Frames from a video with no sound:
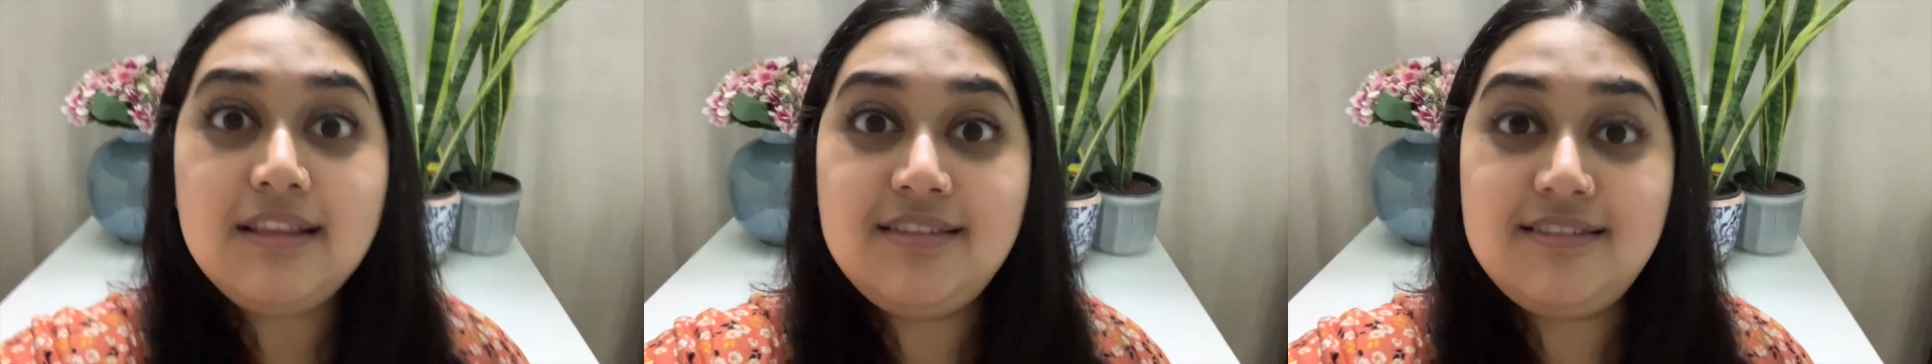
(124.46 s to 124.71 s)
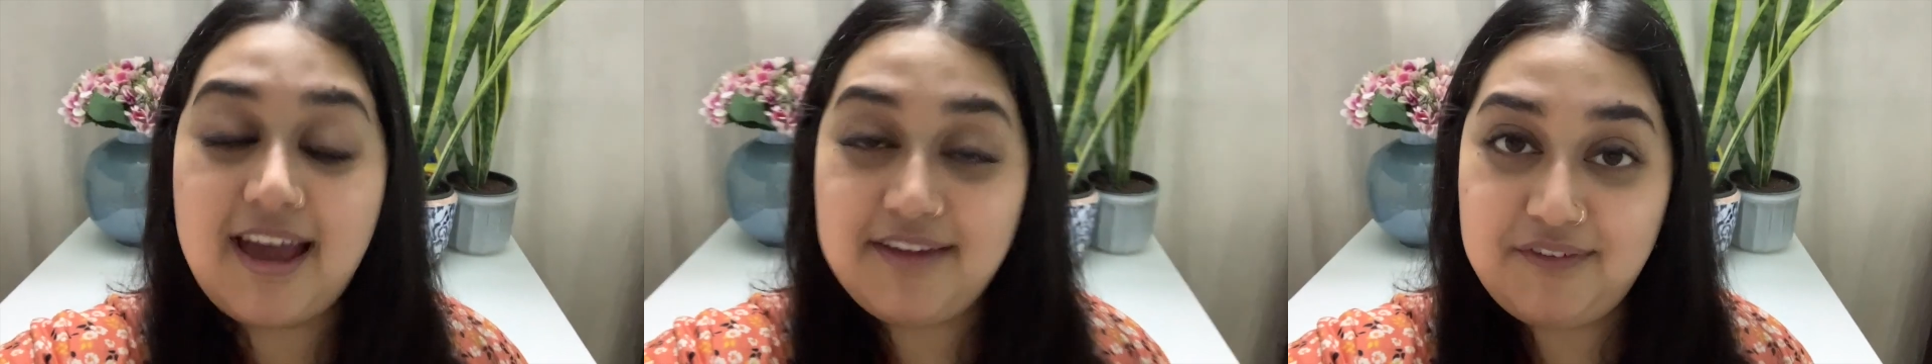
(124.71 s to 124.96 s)

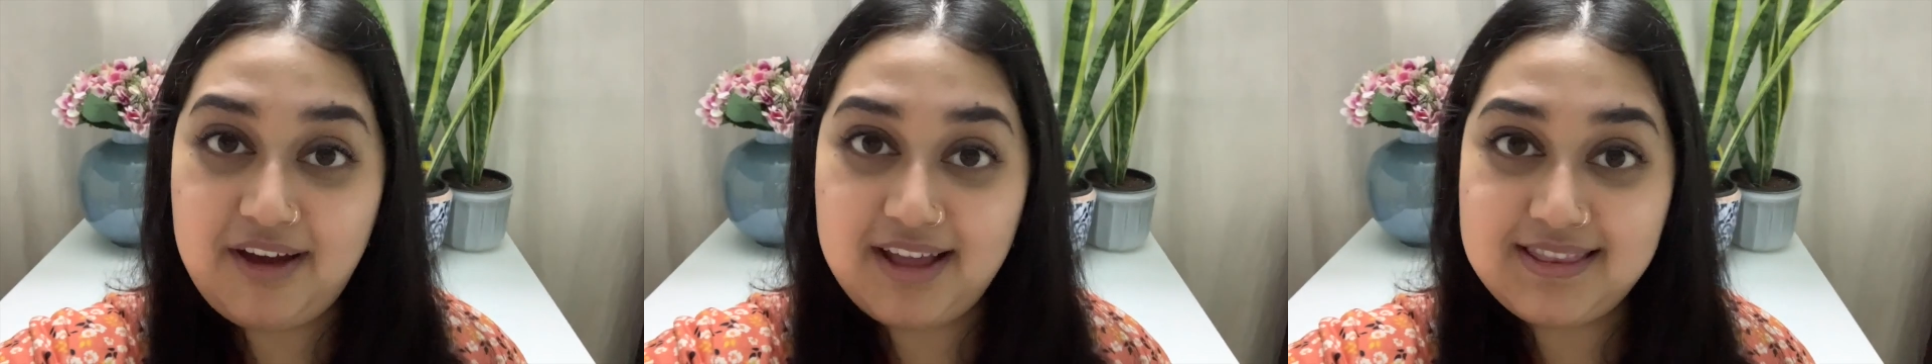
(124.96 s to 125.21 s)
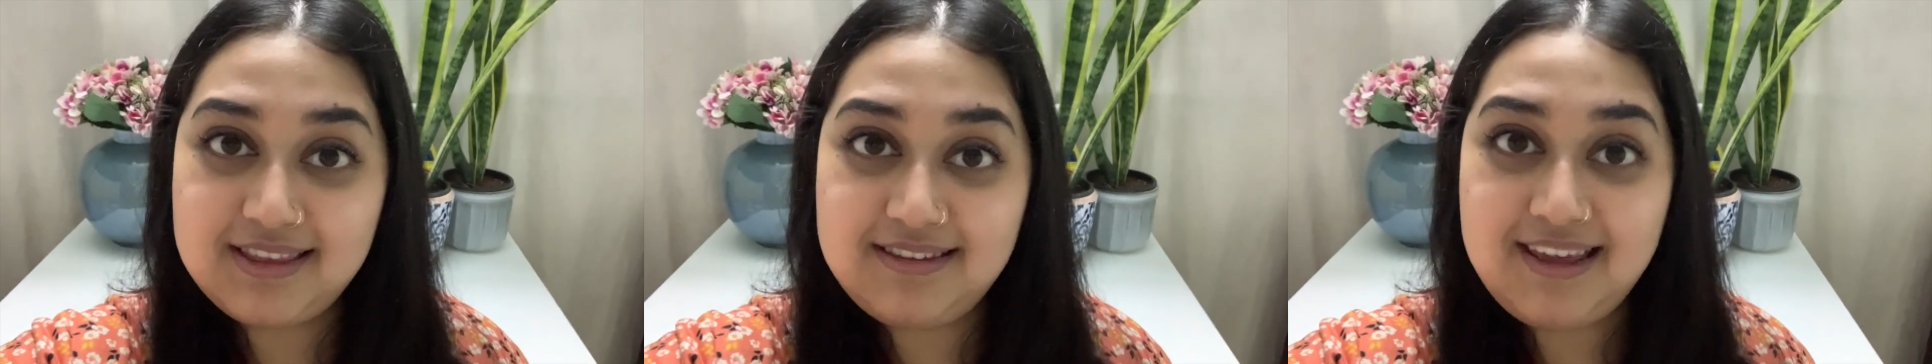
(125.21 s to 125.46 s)

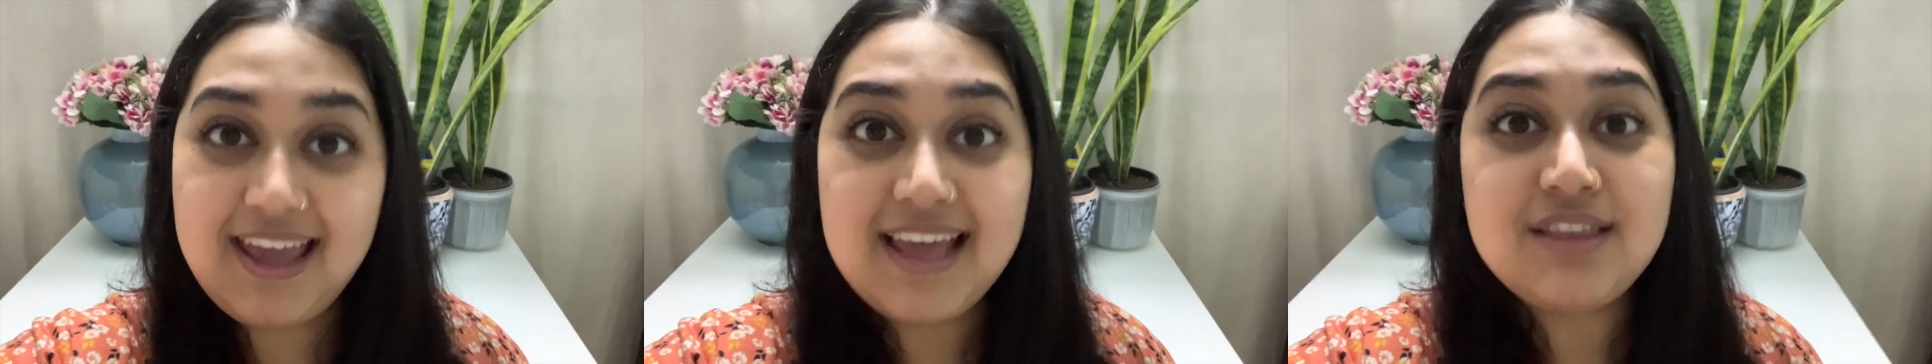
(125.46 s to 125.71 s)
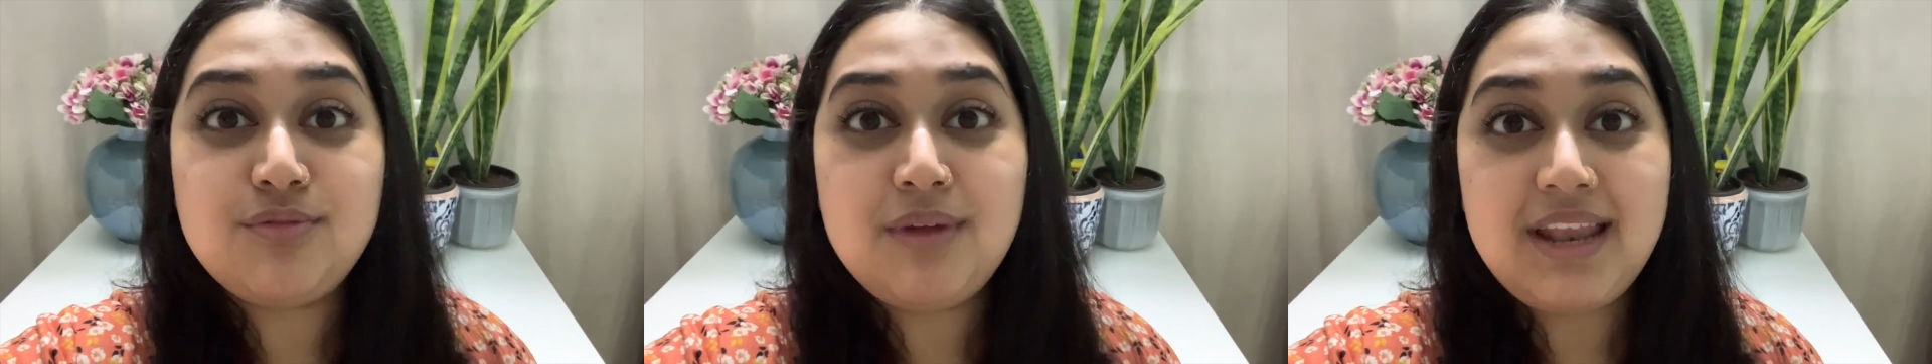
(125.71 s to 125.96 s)
Diversity
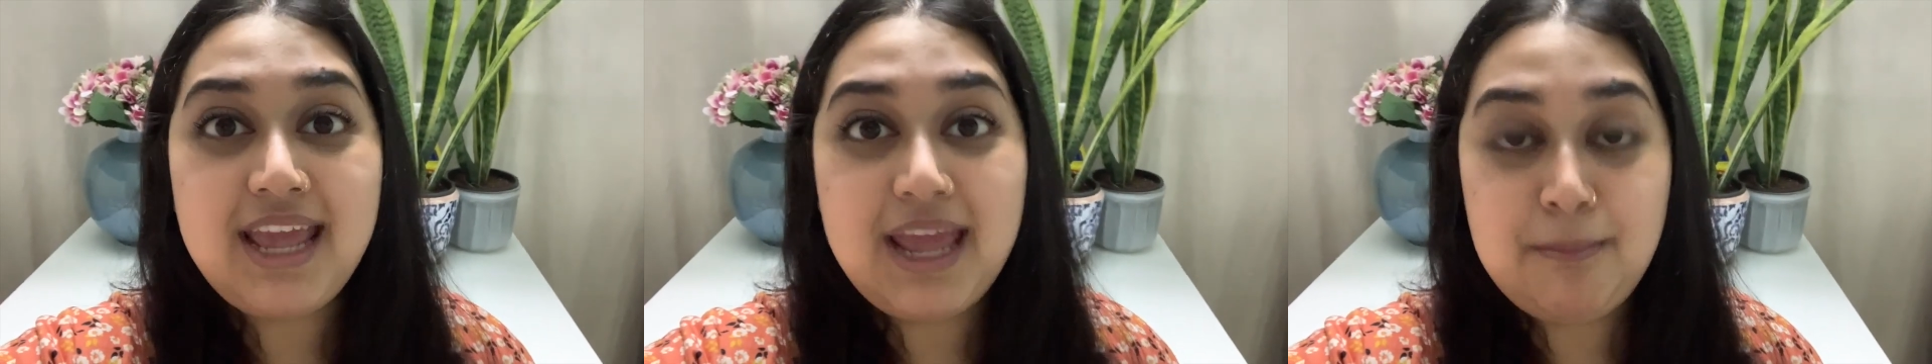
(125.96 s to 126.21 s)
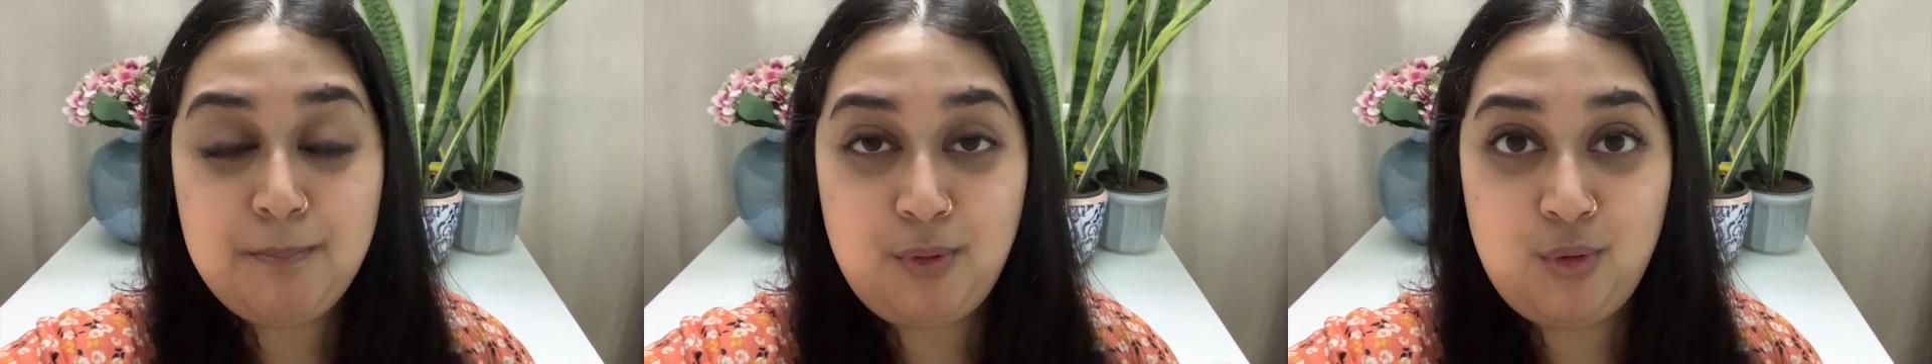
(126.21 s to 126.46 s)
is really
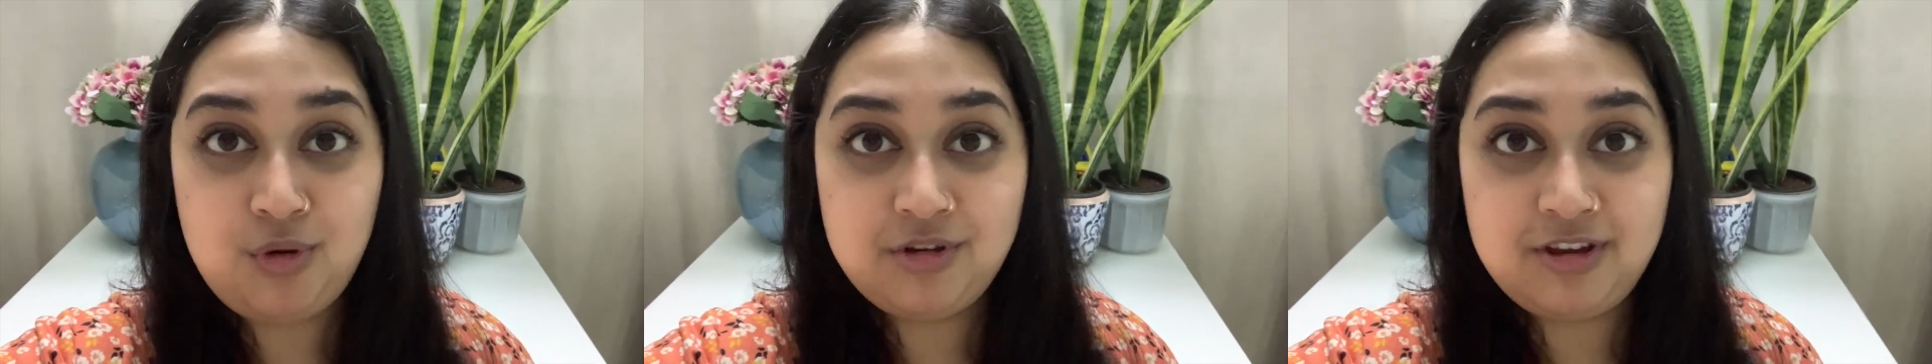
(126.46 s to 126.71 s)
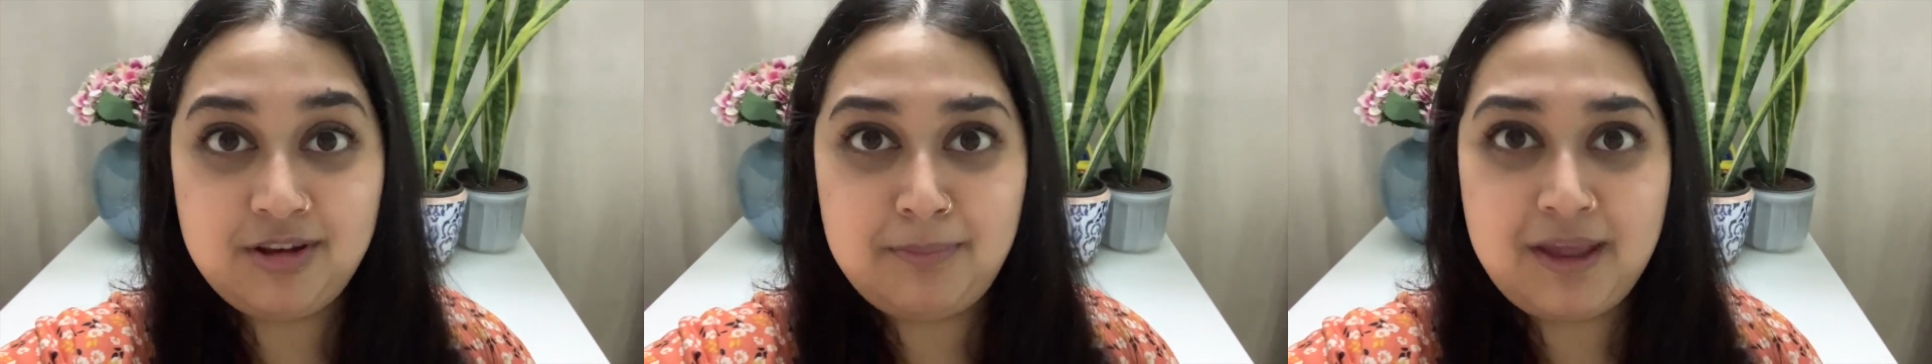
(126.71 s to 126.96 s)

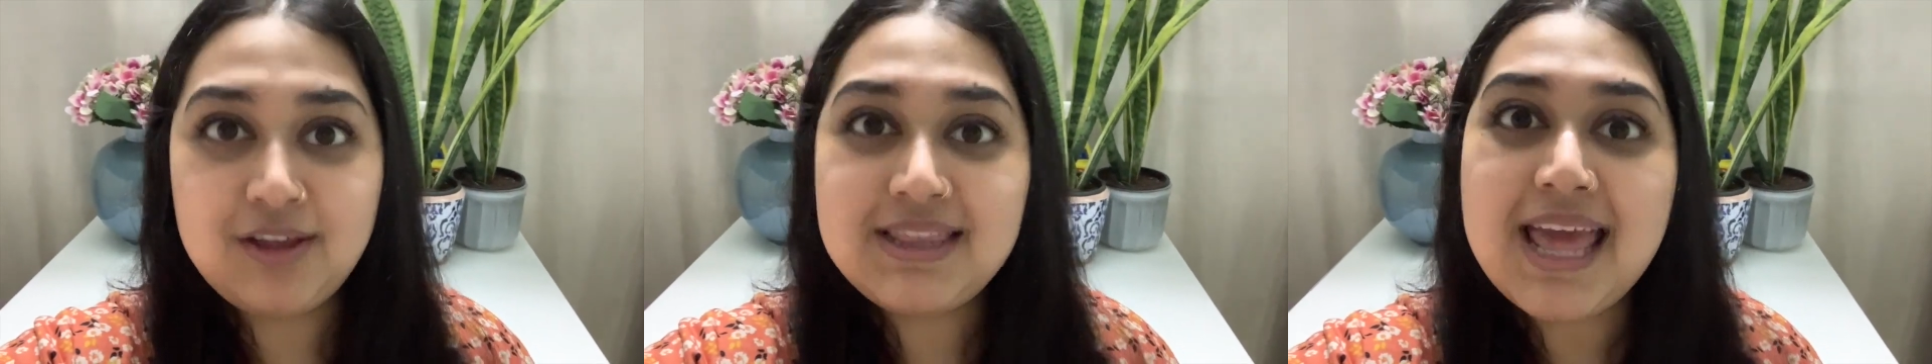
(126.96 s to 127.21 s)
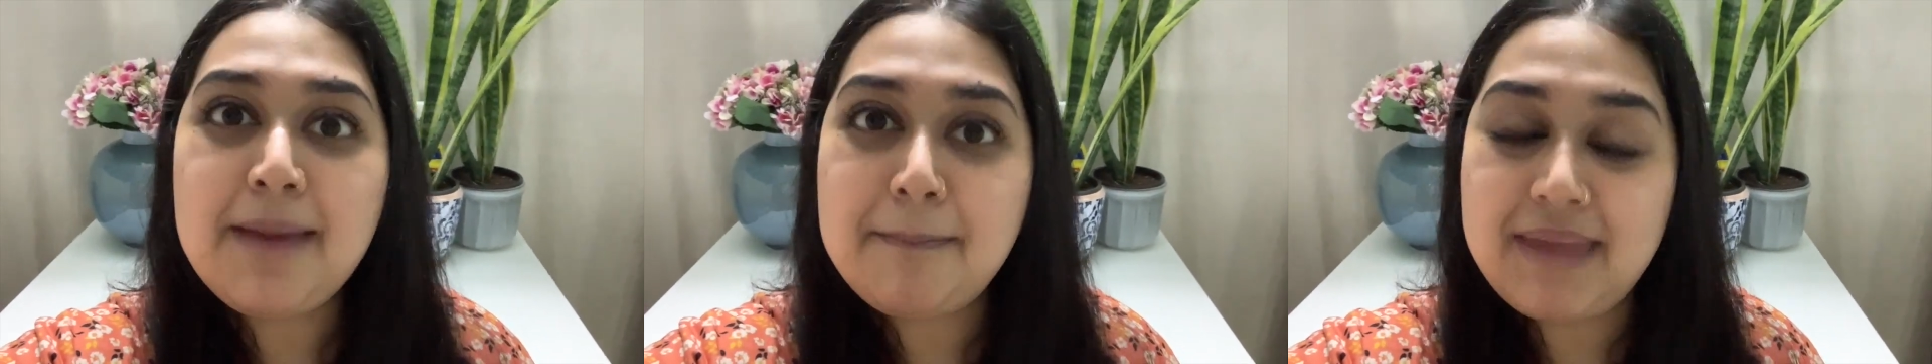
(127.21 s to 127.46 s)
important because
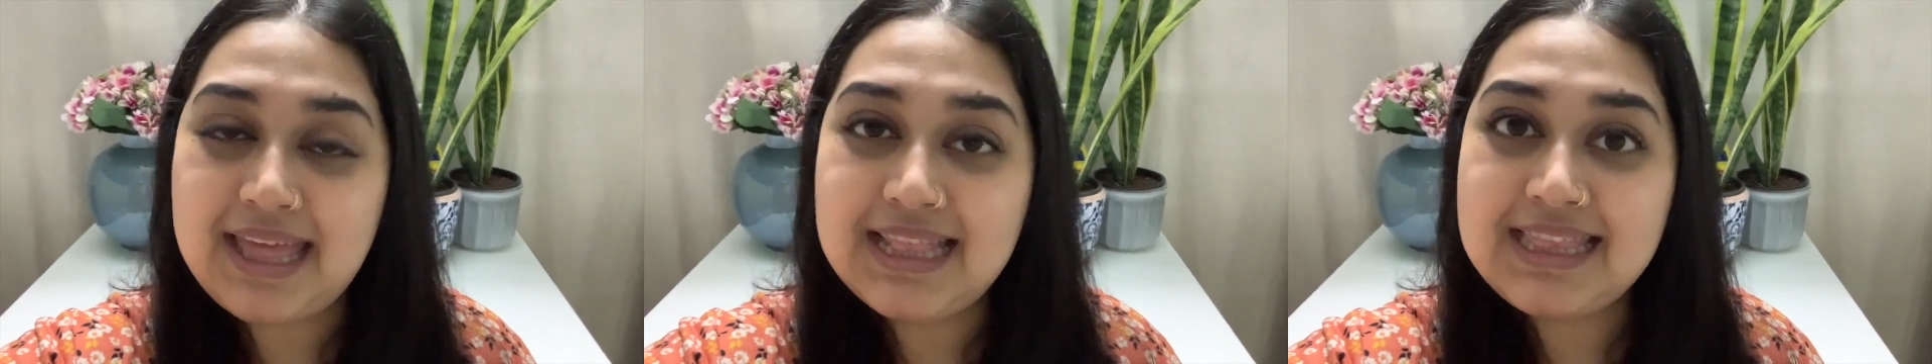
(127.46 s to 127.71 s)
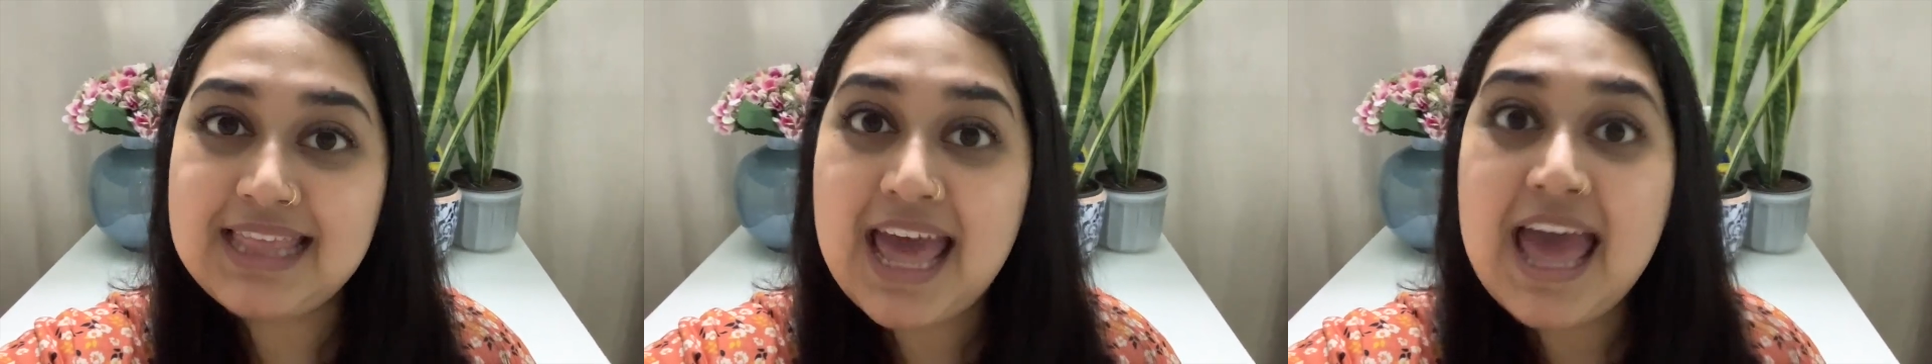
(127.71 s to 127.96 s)
it means